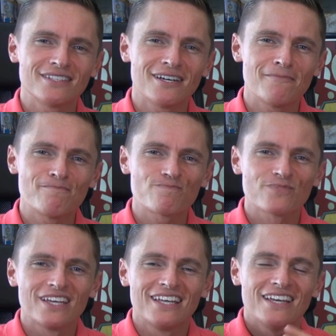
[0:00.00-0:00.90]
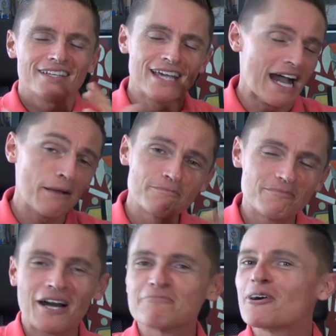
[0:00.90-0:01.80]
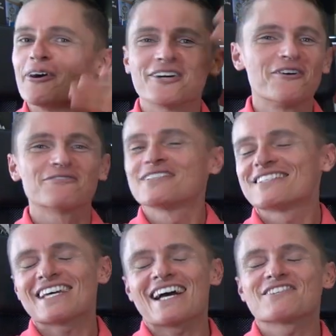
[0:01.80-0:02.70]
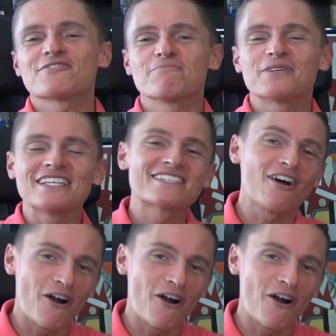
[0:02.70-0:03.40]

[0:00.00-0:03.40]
I'm going off on a tangent, but it's